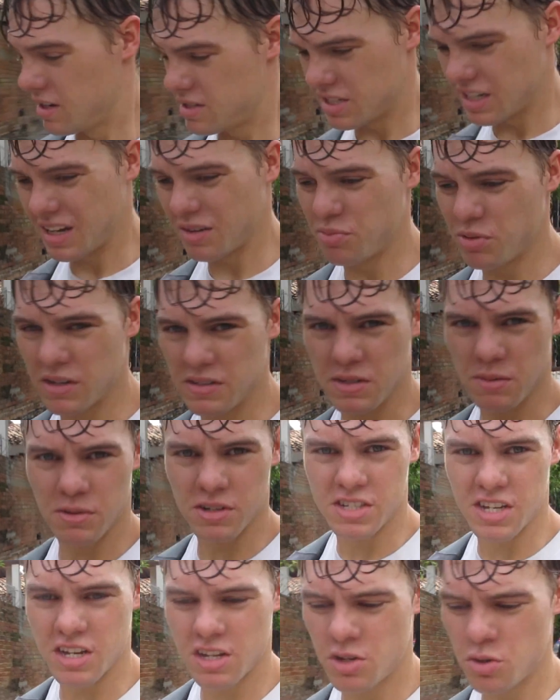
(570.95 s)
Second place I'm
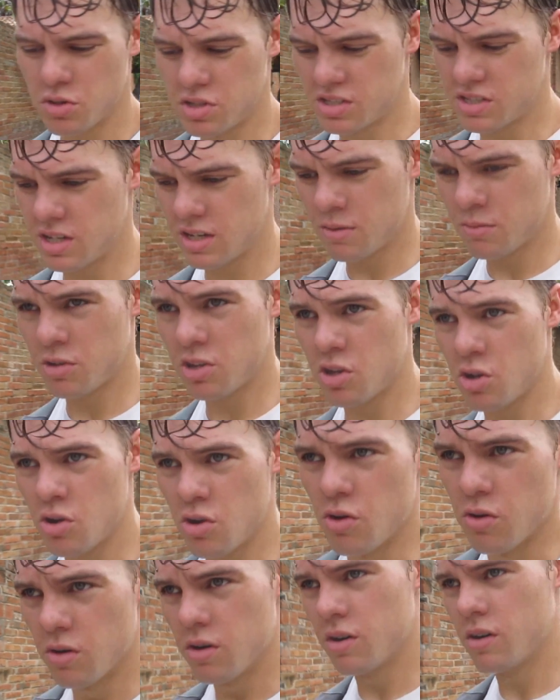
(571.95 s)
going to take you is CMQ.